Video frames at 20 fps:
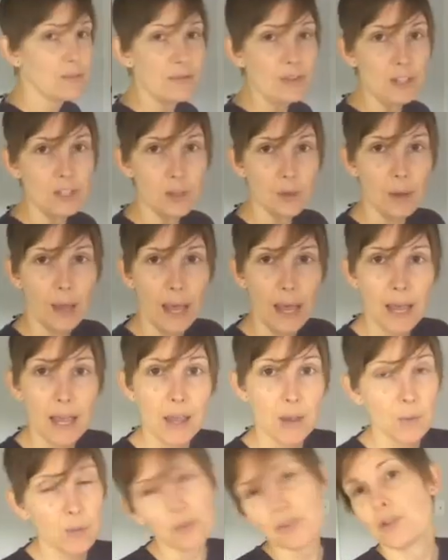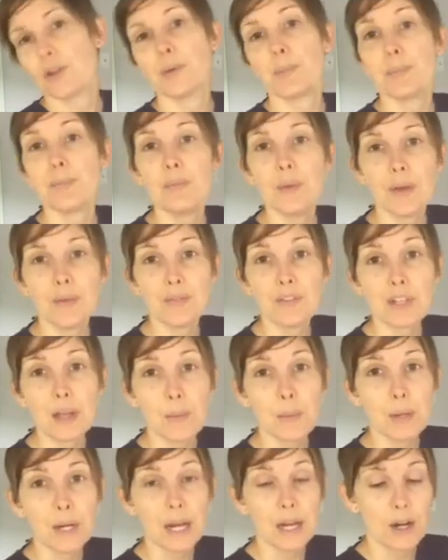it's okay with if
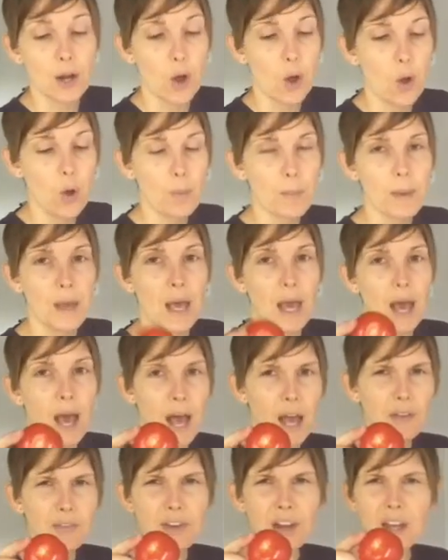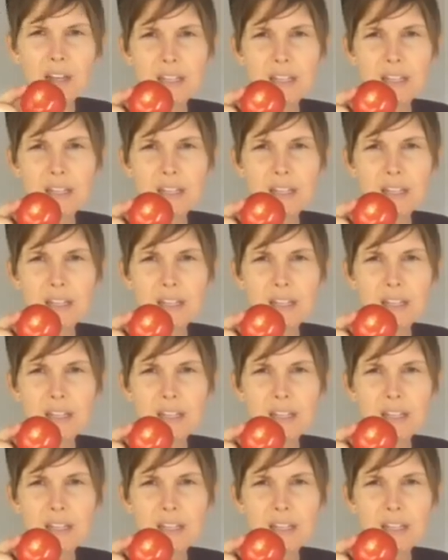someone at home. I found